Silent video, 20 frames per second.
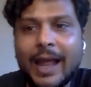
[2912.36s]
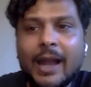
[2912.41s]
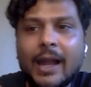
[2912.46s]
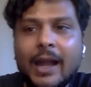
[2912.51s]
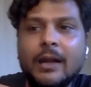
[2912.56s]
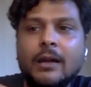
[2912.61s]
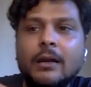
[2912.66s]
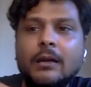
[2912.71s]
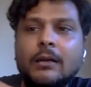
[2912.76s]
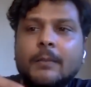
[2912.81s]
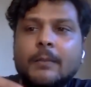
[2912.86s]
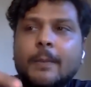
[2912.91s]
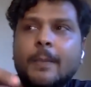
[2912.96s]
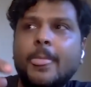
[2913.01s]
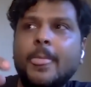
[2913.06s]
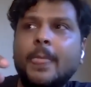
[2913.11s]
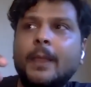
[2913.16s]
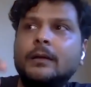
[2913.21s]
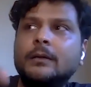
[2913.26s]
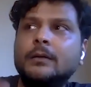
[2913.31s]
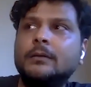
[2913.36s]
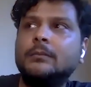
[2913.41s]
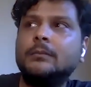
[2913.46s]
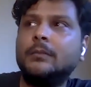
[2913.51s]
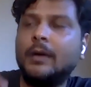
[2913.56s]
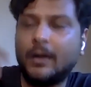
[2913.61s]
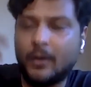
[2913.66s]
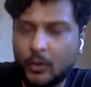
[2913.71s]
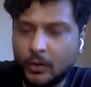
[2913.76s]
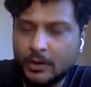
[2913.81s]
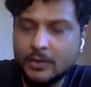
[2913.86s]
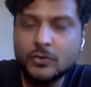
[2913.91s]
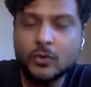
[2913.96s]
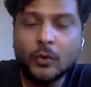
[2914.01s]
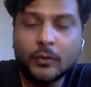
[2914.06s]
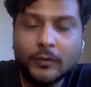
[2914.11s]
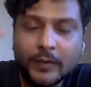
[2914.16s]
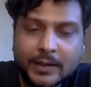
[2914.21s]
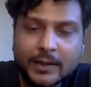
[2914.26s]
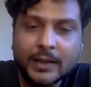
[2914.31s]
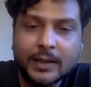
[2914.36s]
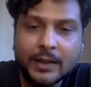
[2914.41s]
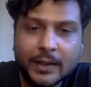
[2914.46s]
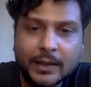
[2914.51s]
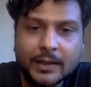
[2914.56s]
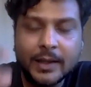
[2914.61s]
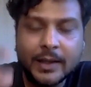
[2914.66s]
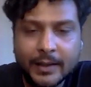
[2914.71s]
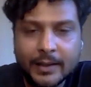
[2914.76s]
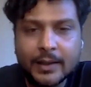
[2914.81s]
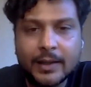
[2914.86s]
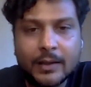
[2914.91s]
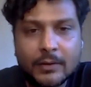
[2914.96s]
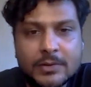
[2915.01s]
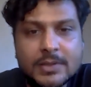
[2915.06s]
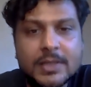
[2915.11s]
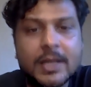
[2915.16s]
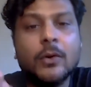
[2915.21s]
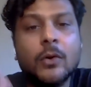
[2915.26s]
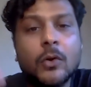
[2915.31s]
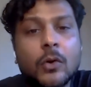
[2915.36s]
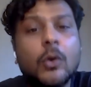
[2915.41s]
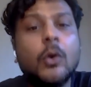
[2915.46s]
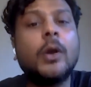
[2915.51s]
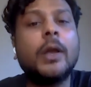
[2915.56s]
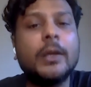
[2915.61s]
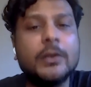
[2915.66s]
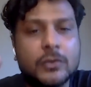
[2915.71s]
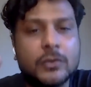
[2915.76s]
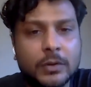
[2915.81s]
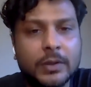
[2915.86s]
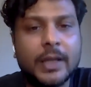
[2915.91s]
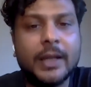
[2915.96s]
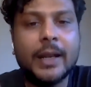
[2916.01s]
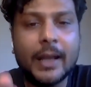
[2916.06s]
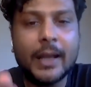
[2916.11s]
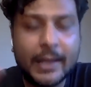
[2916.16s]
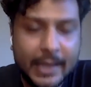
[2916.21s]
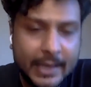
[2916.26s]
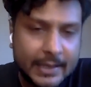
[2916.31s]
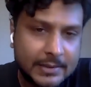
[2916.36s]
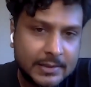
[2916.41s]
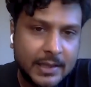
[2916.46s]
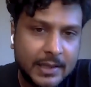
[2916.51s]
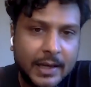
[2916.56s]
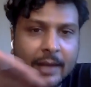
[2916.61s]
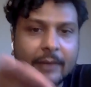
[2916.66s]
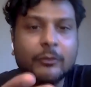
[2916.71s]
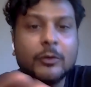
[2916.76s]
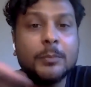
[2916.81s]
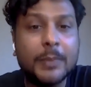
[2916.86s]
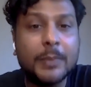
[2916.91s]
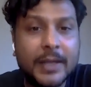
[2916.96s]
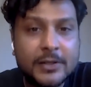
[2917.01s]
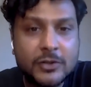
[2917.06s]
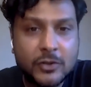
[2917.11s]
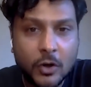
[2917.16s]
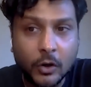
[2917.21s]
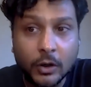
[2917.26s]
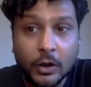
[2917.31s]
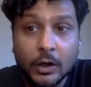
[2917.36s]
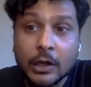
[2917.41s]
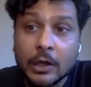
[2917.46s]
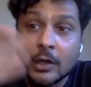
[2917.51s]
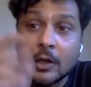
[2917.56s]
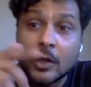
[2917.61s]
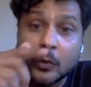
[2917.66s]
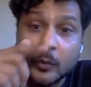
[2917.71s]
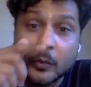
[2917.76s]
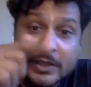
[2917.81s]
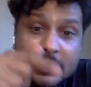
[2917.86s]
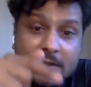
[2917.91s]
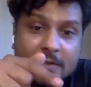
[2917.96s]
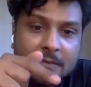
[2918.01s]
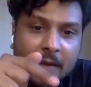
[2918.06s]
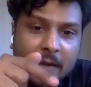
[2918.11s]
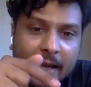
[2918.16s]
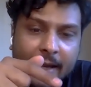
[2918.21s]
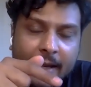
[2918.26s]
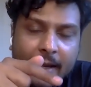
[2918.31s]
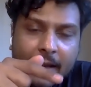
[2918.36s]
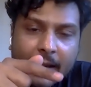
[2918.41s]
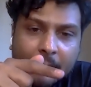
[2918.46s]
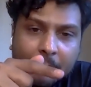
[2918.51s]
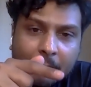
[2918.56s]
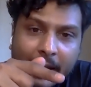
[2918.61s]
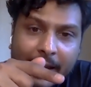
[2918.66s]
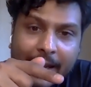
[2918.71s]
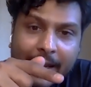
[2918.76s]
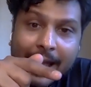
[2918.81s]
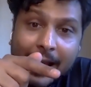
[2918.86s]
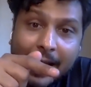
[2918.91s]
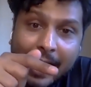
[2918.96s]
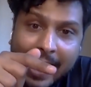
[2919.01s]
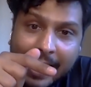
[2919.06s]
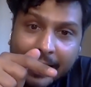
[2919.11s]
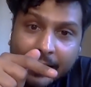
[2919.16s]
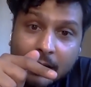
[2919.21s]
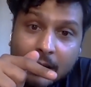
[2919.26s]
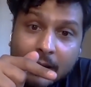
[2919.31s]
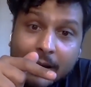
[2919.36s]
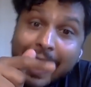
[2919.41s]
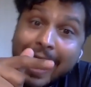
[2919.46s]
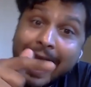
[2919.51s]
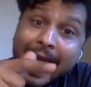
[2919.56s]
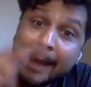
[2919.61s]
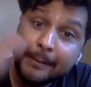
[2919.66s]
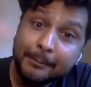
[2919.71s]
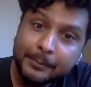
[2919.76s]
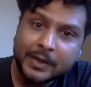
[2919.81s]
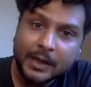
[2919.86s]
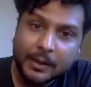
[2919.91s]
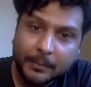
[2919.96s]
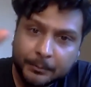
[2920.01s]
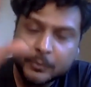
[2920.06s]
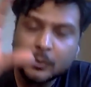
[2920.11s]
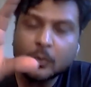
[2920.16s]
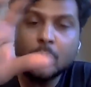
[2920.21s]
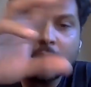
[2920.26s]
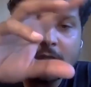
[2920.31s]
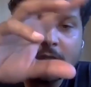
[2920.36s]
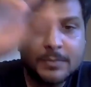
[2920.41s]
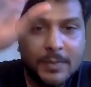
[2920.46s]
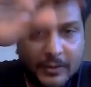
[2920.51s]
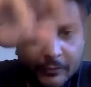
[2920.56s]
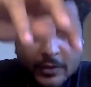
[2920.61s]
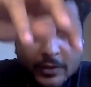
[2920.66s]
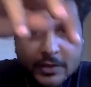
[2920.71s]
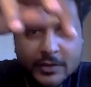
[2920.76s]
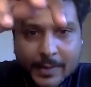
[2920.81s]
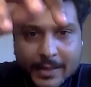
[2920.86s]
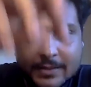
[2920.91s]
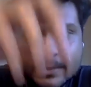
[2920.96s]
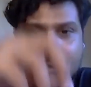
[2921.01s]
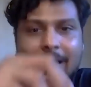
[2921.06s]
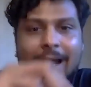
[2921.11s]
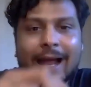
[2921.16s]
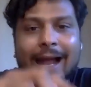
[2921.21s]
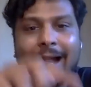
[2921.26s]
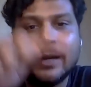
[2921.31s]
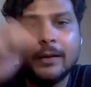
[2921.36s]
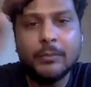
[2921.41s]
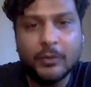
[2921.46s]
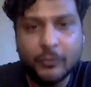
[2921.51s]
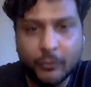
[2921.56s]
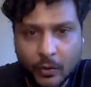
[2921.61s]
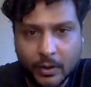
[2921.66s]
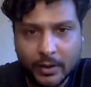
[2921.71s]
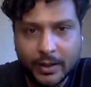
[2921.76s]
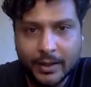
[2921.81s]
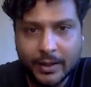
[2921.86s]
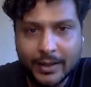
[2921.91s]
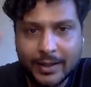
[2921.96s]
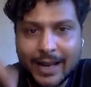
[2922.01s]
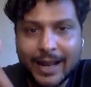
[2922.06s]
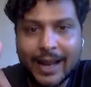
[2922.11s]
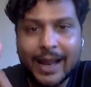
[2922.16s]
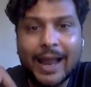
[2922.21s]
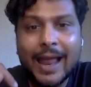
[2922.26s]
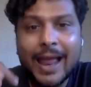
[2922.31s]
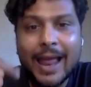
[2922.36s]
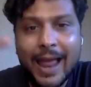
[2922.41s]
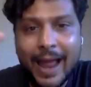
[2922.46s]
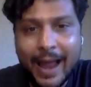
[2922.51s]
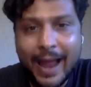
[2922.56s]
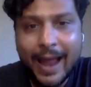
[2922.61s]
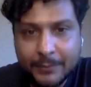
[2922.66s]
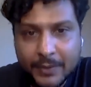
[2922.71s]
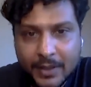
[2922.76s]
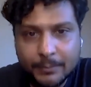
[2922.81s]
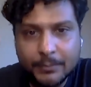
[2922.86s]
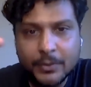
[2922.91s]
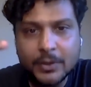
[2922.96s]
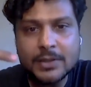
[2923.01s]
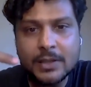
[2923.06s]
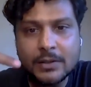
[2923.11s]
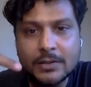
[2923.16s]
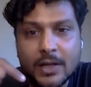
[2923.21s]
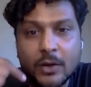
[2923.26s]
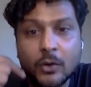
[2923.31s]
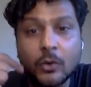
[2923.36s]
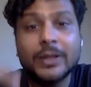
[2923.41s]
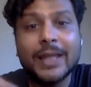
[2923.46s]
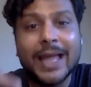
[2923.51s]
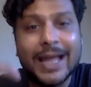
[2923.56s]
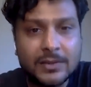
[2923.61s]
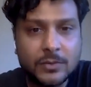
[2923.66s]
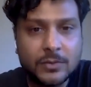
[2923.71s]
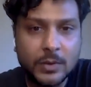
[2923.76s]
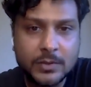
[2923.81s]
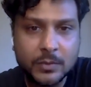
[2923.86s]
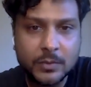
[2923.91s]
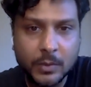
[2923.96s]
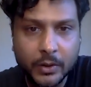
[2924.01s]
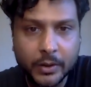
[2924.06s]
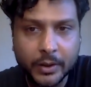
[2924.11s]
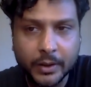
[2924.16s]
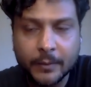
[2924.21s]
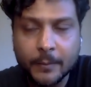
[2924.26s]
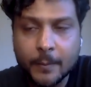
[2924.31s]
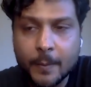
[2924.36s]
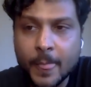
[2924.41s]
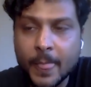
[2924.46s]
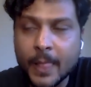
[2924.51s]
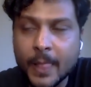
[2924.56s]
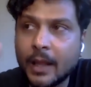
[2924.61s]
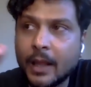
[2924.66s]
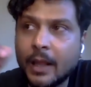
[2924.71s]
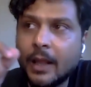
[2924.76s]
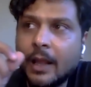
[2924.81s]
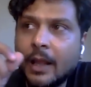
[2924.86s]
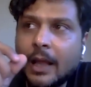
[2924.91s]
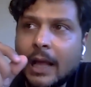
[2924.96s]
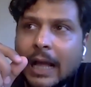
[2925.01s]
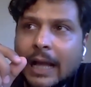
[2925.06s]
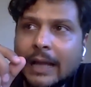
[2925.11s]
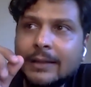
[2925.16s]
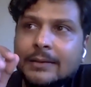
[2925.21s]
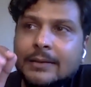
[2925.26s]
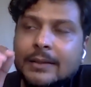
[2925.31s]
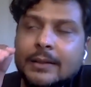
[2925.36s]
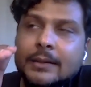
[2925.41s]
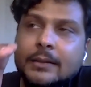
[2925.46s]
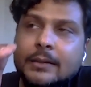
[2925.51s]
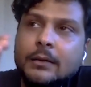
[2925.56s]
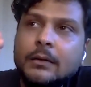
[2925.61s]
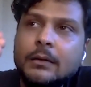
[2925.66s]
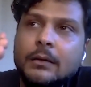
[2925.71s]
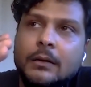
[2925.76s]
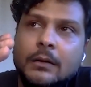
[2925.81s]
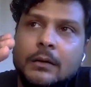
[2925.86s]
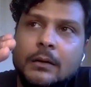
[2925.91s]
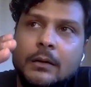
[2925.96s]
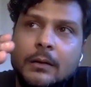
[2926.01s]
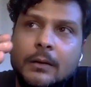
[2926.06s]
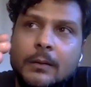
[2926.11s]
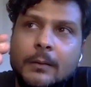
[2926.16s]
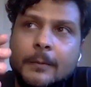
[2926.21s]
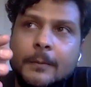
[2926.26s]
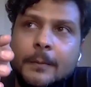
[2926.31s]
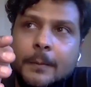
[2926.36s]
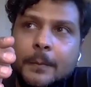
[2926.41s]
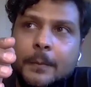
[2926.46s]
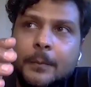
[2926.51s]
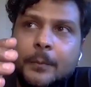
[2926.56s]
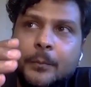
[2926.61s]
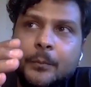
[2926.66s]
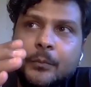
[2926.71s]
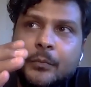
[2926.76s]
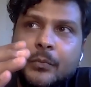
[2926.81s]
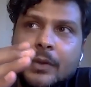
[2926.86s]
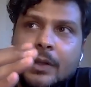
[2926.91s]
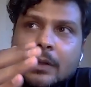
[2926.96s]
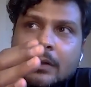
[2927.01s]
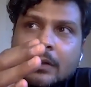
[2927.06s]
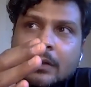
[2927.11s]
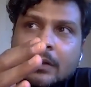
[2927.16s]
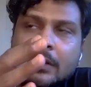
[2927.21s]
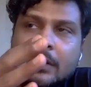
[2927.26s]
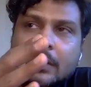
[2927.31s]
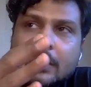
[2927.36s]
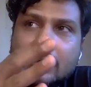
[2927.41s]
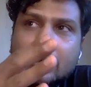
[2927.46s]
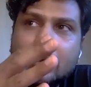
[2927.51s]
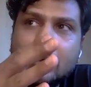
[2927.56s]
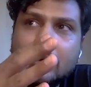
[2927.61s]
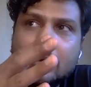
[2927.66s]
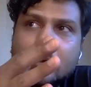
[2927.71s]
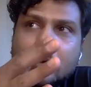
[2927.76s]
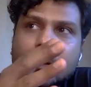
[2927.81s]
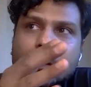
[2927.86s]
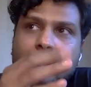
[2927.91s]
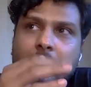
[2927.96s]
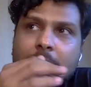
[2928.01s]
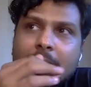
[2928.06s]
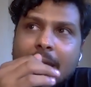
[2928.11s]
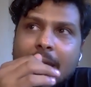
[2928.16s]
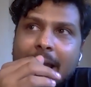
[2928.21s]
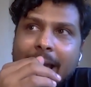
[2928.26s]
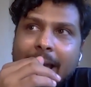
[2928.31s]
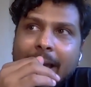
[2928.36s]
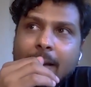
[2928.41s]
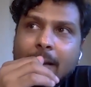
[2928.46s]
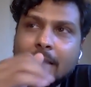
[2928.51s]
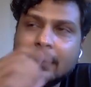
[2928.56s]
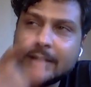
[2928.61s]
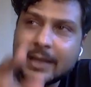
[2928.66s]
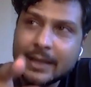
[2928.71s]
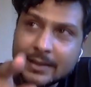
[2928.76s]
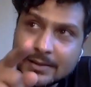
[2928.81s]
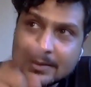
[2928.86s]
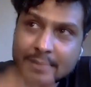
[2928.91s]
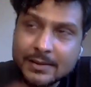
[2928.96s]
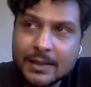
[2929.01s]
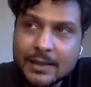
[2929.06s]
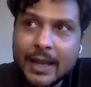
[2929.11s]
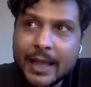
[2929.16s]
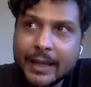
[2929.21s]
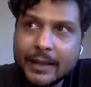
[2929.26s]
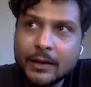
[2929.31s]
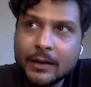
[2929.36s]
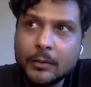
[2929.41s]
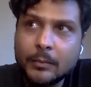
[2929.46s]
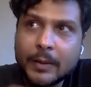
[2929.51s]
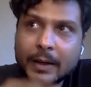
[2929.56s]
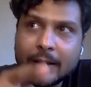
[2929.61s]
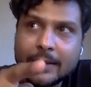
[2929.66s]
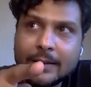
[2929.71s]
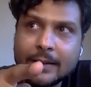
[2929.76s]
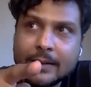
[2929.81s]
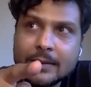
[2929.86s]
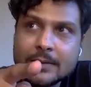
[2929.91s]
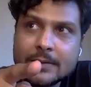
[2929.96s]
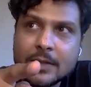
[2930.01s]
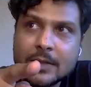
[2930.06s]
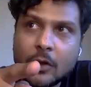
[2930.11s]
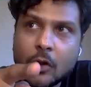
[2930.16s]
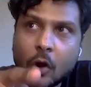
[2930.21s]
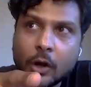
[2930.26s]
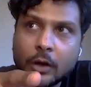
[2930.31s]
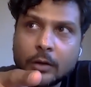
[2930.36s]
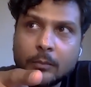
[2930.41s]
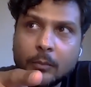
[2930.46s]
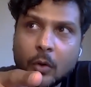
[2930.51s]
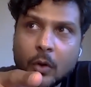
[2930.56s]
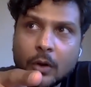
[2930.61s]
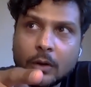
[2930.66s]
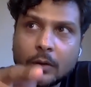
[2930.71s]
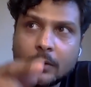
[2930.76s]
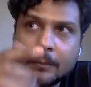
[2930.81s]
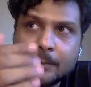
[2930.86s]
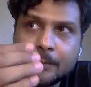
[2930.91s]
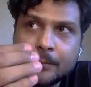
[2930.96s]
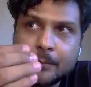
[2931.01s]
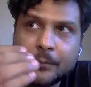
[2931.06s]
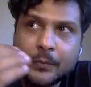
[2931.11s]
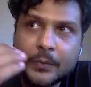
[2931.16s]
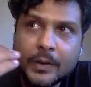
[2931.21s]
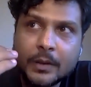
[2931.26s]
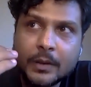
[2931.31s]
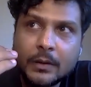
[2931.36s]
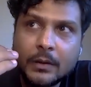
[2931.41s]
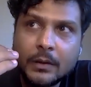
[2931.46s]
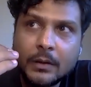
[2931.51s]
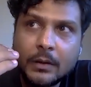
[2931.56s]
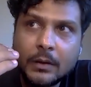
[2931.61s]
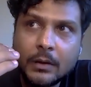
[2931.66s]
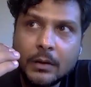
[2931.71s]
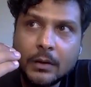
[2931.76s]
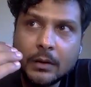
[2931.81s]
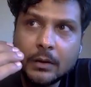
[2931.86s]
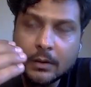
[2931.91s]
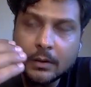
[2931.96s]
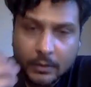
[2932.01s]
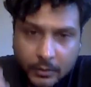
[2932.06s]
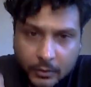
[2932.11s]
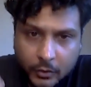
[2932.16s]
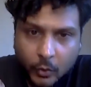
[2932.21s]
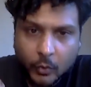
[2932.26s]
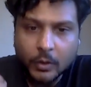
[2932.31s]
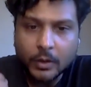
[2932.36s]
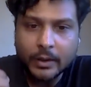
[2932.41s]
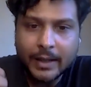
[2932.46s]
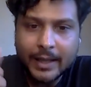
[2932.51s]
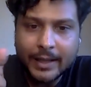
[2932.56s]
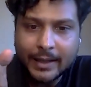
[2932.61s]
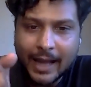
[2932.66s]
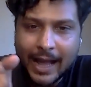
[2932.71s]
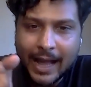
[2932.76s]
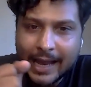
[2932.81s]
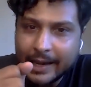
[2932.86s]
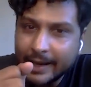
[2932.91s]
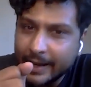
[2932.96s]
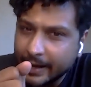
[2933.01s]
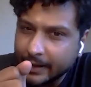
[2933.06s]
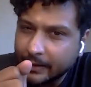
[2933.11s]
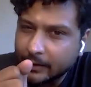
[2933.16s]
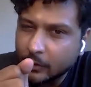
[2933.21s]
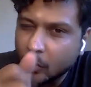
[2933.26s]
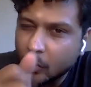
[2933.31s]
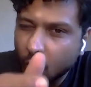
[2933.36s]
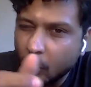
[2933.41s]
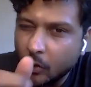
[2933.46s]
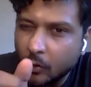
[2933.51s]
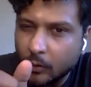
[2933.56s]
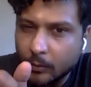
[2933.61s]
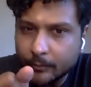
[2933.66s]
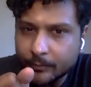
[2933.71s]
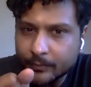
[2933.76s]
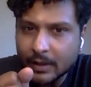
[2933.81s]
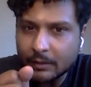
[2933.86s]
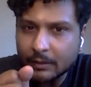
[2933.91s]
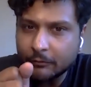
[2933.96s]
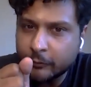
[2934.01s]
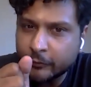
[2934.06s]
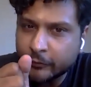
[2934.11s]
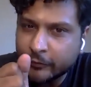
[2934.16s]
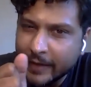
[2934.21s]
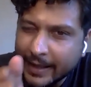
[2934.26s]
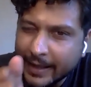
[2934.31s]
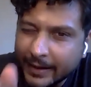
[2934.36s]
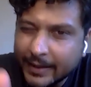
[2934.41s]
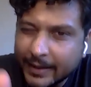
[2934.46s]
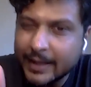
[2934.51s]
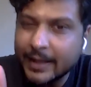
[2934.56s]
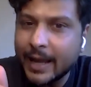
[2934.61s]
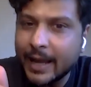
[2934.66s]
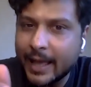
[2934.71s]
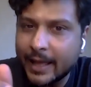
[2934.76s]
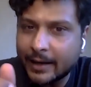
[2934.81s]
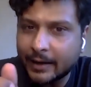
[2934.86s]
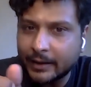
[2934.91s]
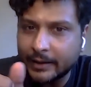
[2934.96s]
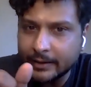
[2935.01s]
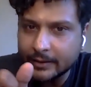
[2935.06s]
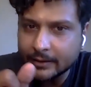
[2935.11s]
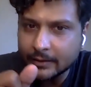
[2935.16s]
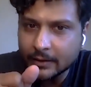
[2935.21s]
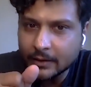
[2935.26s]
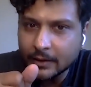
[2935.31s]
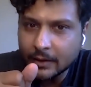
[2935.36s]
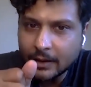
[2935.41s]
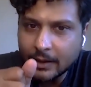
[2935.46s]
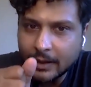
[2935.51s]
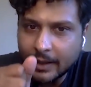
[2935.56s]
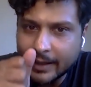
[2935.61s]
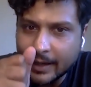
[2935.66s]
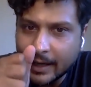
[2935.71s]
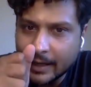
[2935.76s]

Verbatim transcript: And all this overthinking later, I was like, oh, okay. So then I, yes, then I have to play stronger. Yeah. Which is why my anger amped up towards my first special and before that. It yeah. amped up because I was like, oh, that's what's working. Hmm. I think uh, the the there is still anger, but I think it's a lot more control. Like hmm. I let go very rarely. Hmm.